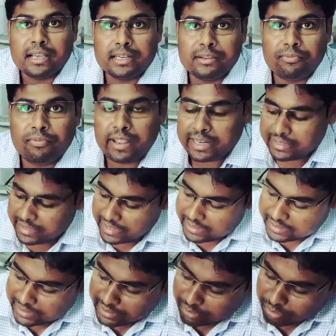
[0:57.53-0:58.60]
reflected
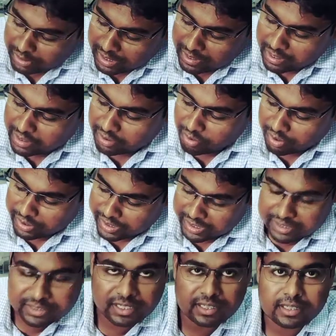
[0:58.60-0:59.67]
into the
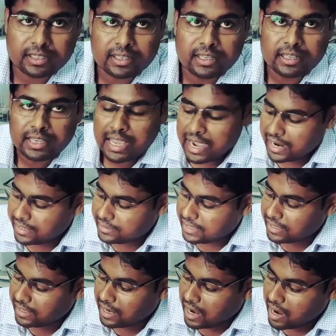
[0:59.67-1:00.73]
condenser, and
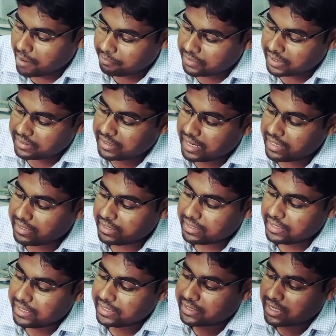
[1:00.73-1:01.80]
after
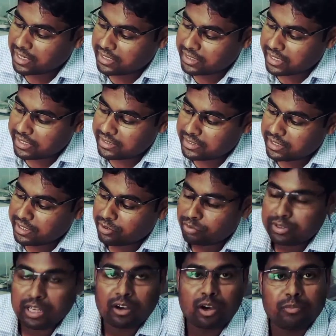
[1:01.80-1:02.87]
that it condensed into
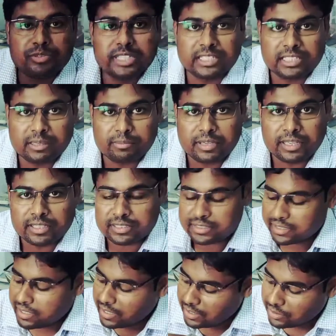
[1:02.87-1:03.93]
the objective lens.